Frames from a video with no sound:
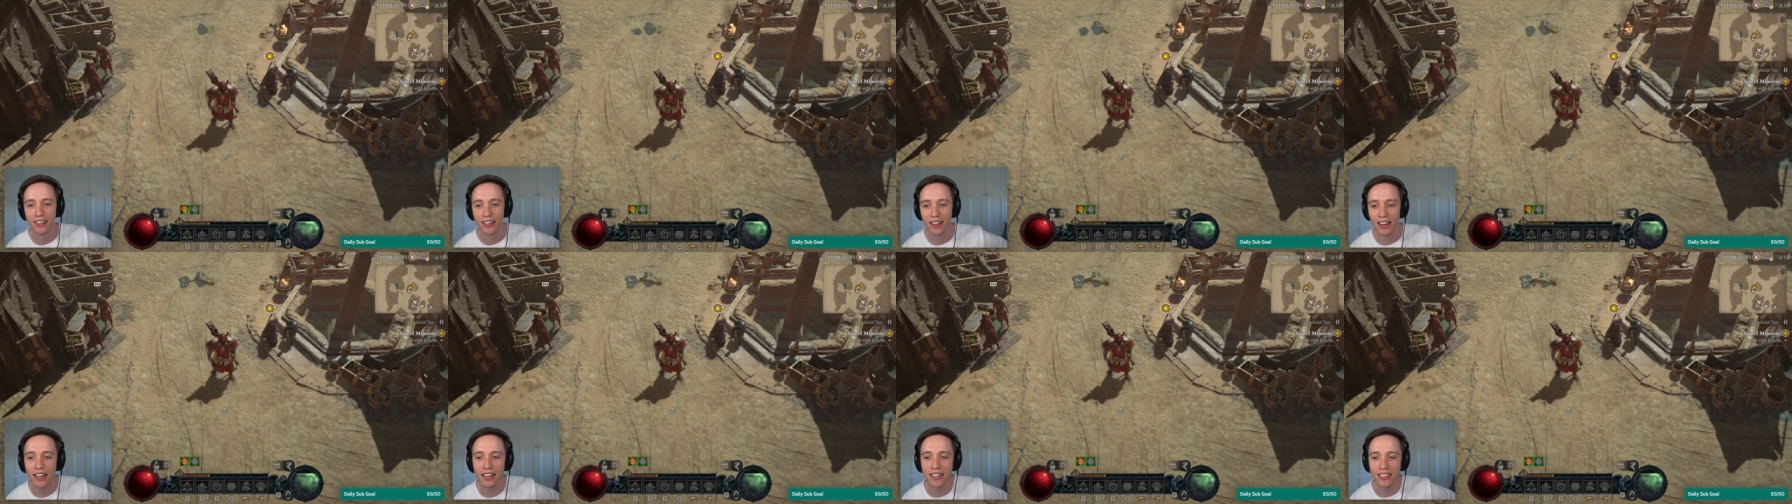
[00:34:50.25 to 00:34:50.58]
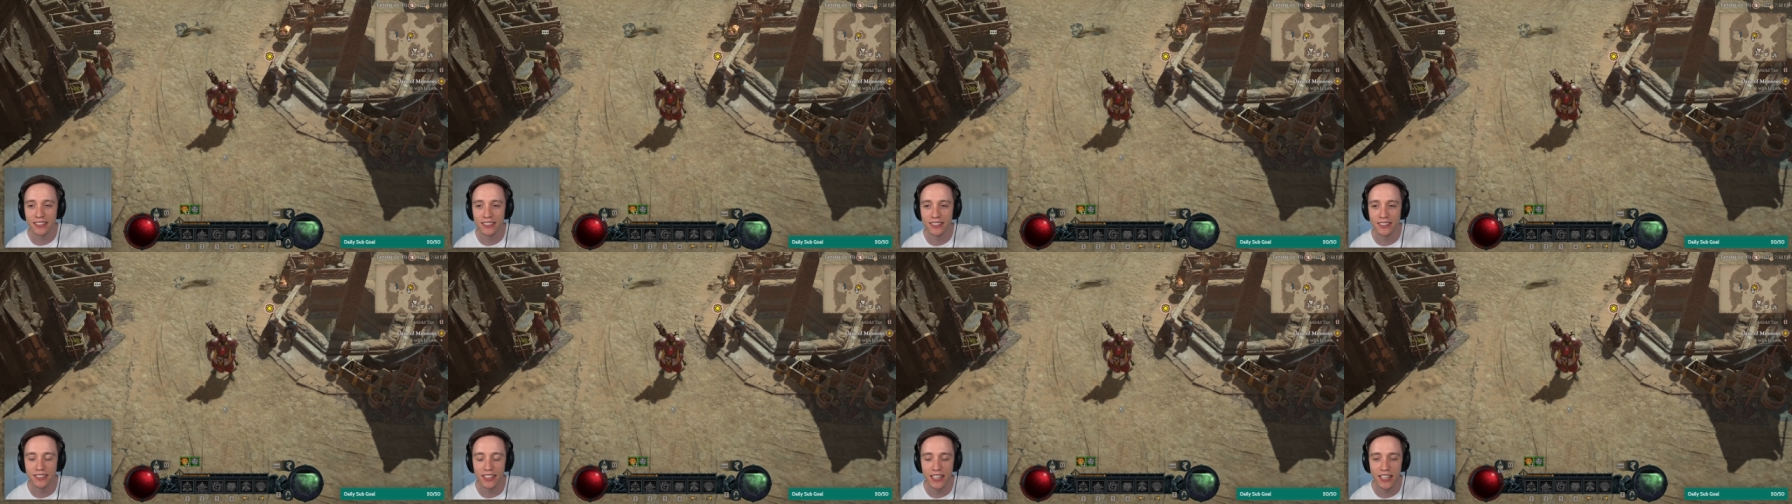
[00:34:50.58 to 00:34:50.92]
Like
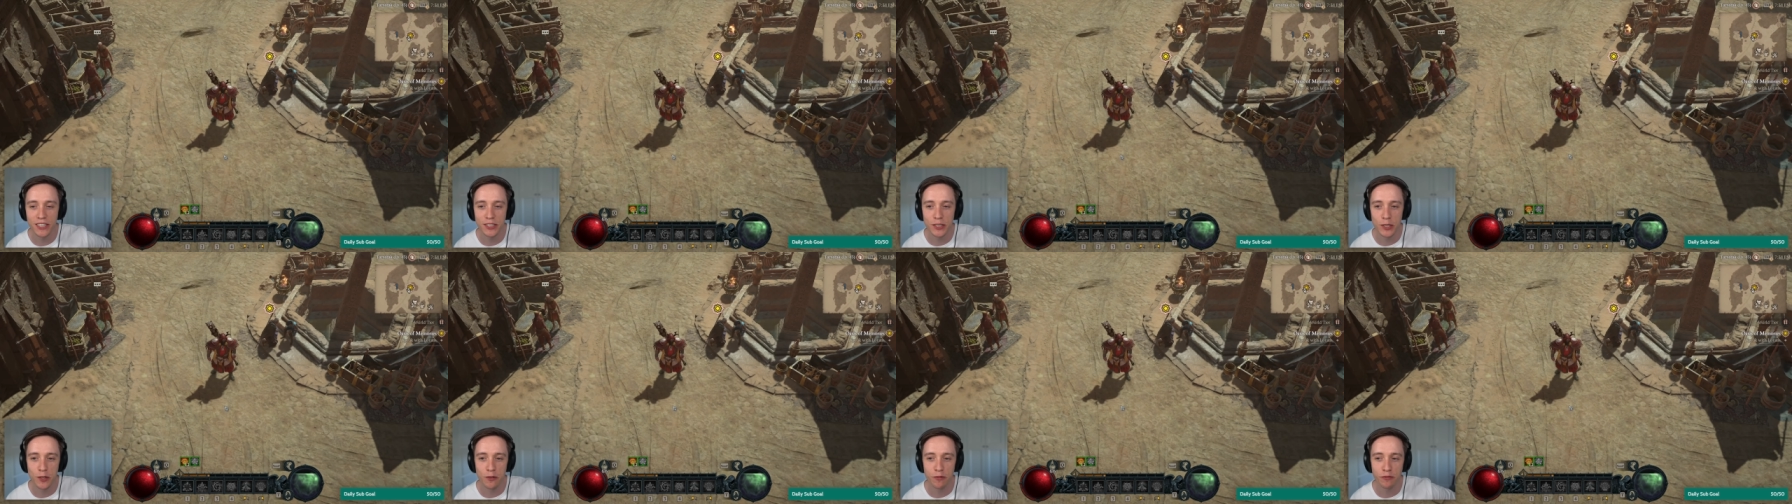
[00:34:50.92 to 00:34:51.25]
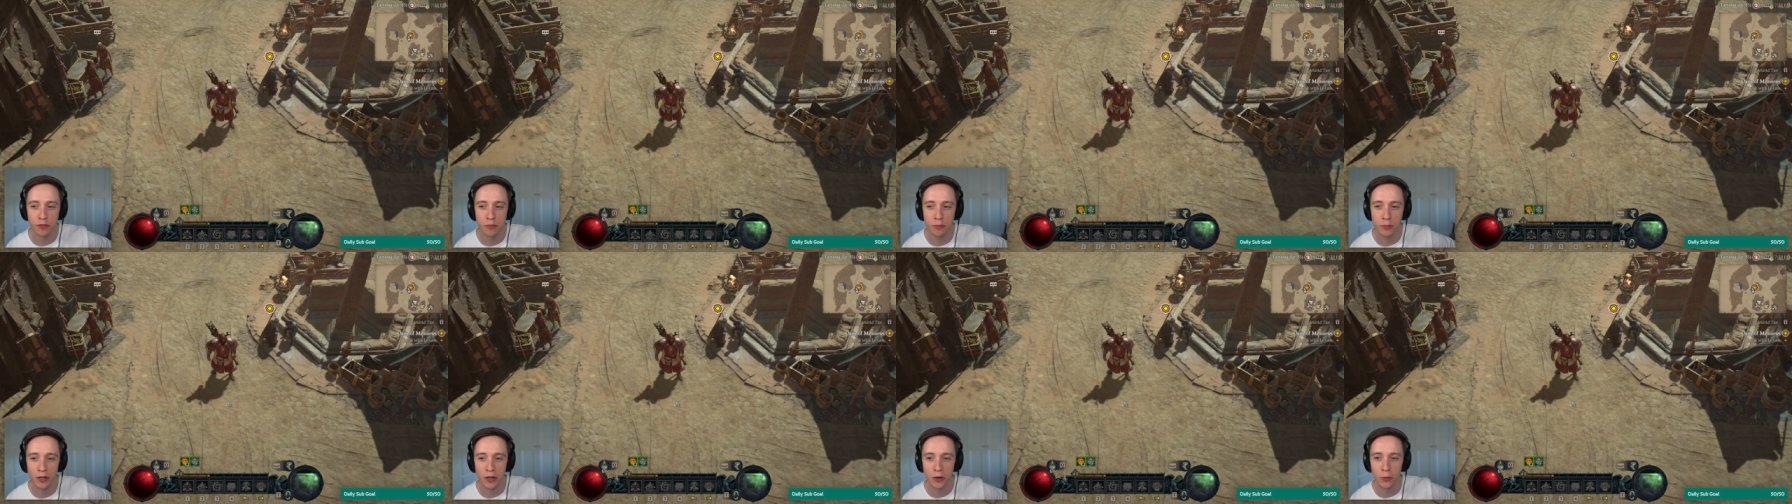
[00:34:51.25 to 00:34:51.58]
this season of
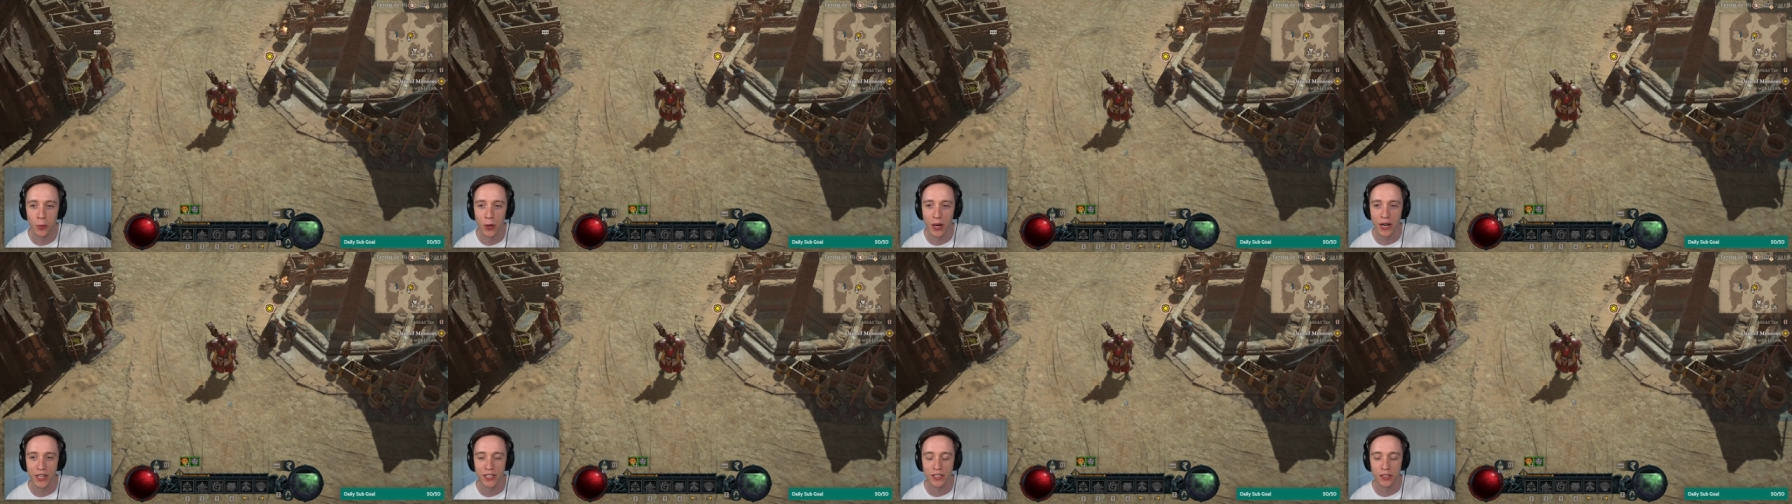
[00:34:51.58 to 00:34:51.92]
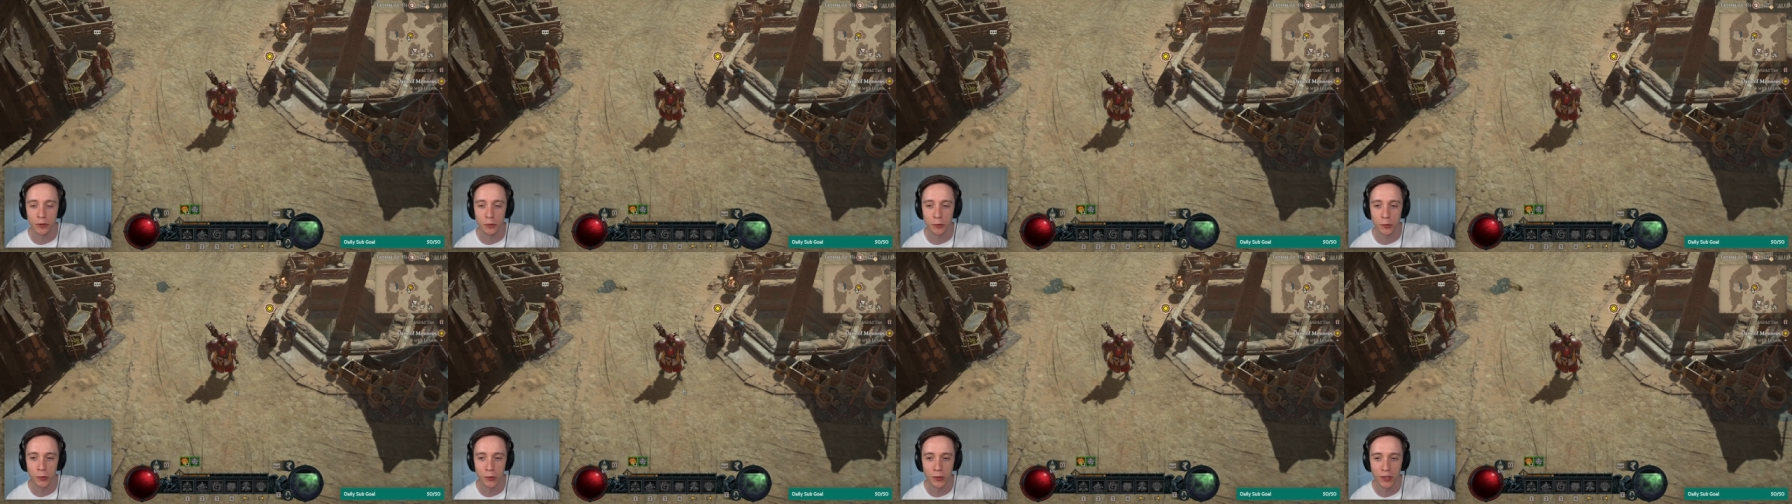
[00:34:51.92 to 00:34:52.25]
Formula 1 is
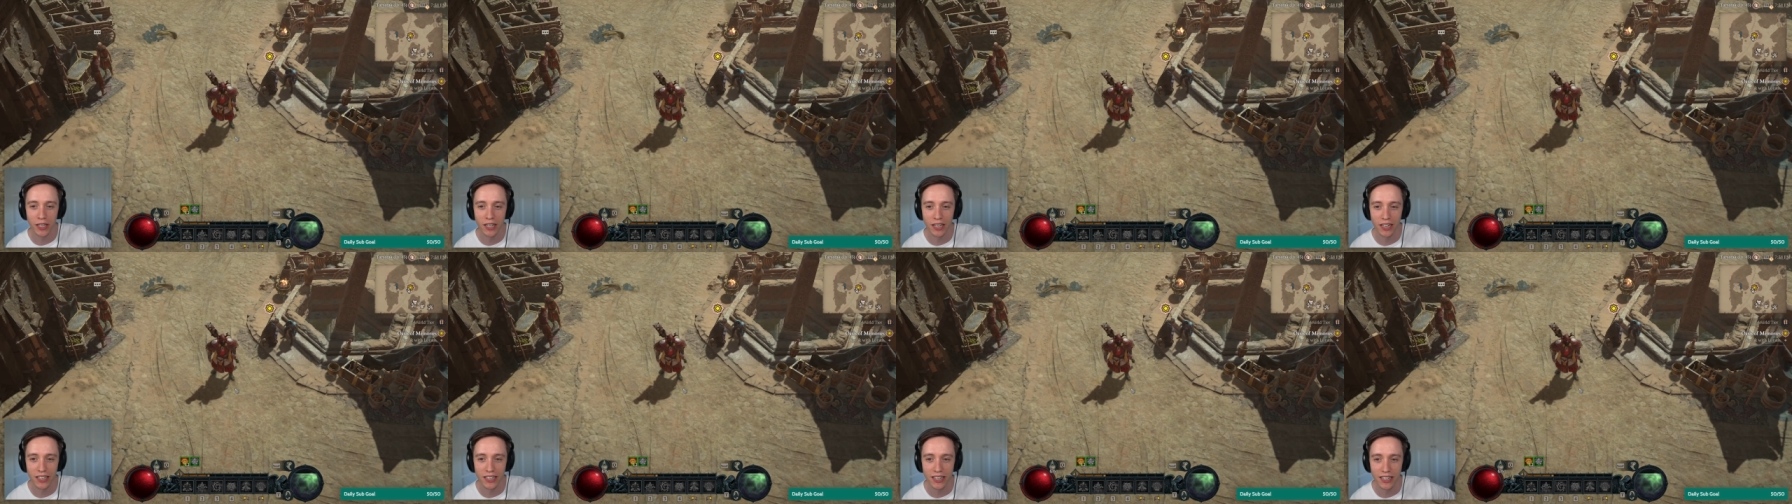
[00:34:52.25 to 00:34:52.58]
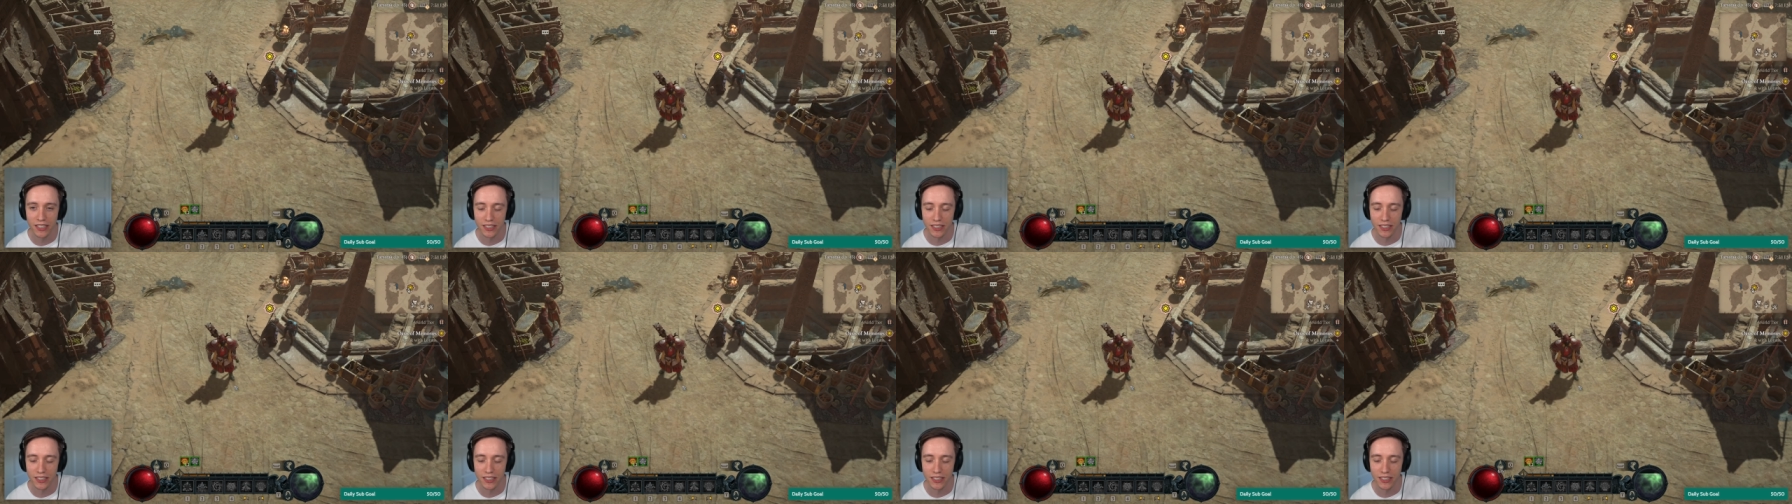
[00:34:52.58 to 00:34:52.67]
a really